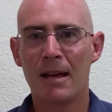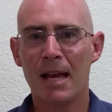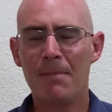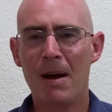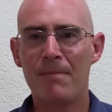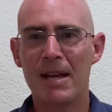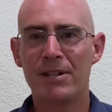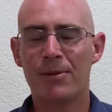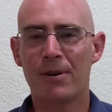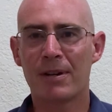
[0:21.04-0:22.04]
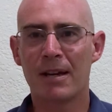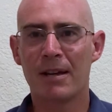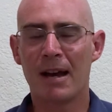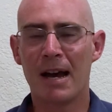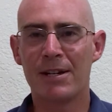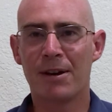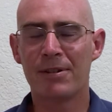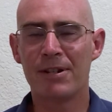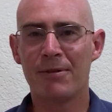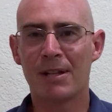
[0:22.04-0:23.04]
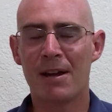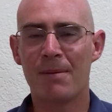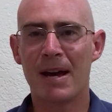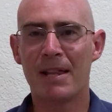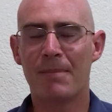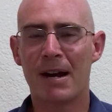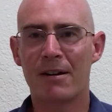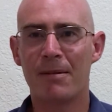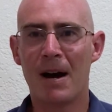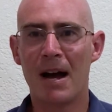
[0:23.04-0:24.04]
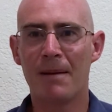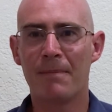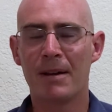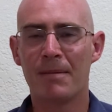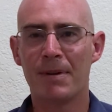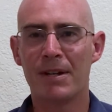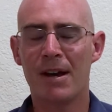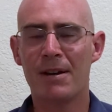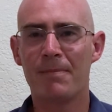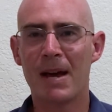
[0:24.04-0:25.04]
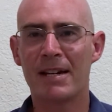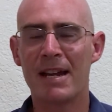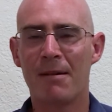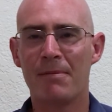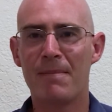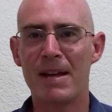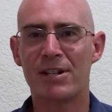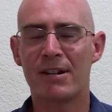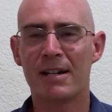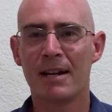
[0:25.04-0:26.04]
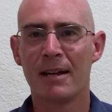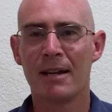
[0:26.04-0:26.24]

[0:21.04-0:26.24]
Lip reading: In my main talk, I told you a lot about the microbiome, but not about how we measure it.